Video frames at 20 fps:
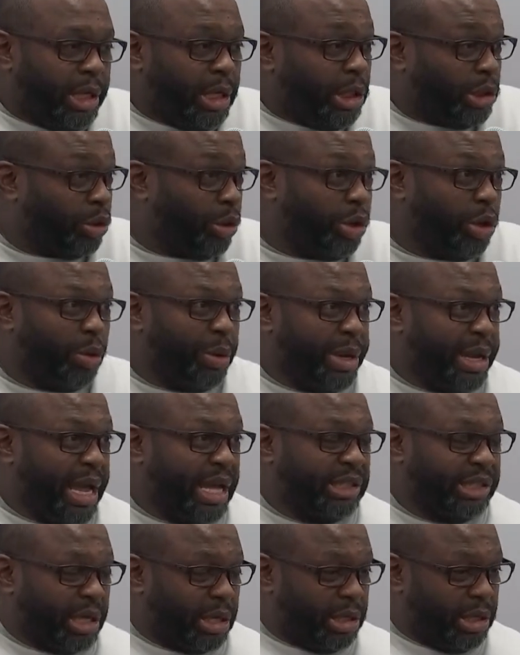So, you know, he
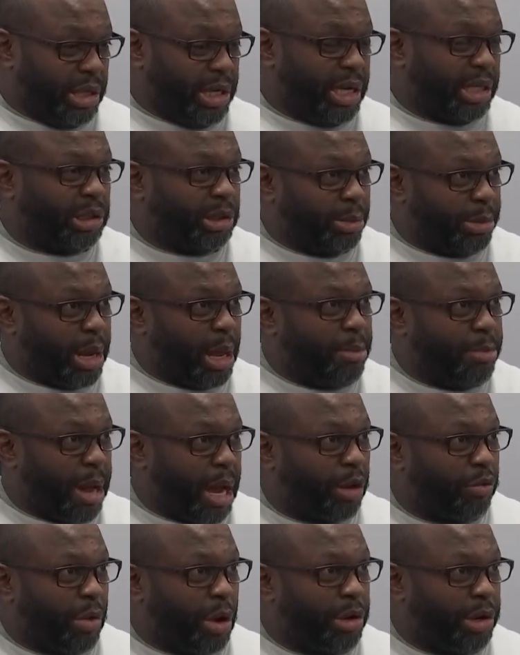has some of that
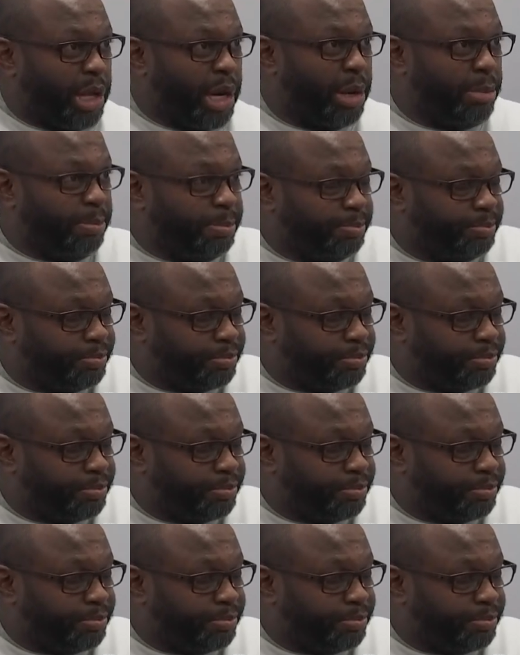background in him.